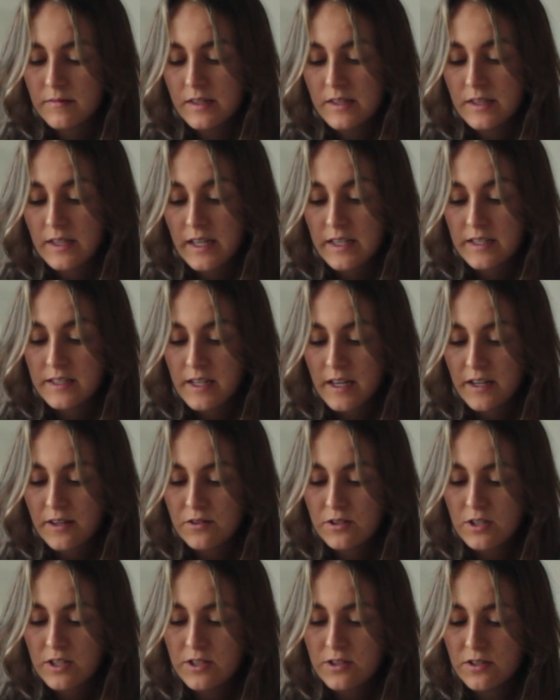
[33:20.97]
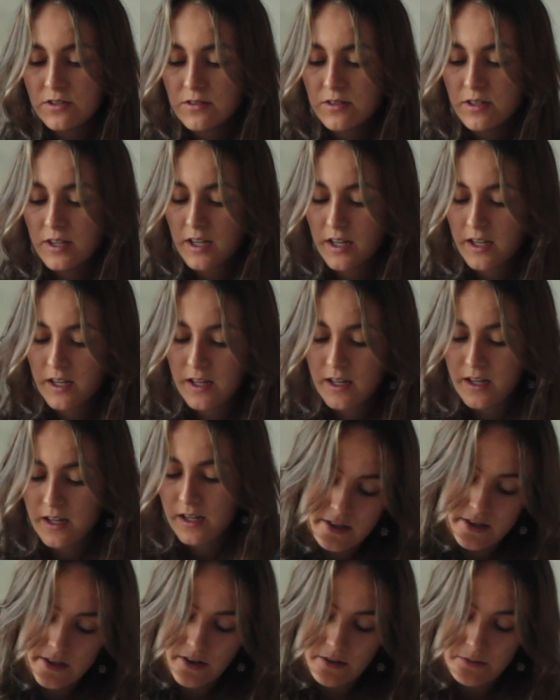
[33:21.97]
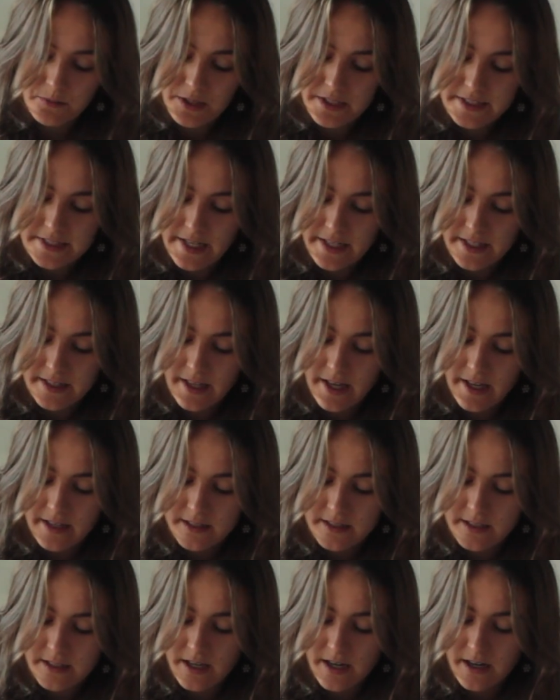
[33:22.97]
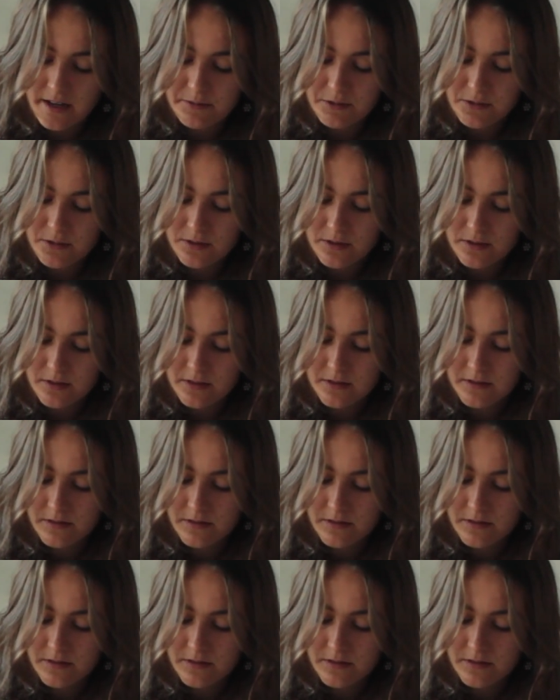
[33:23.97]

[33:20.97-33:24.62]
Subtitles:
things I usually do, on weeks like that I will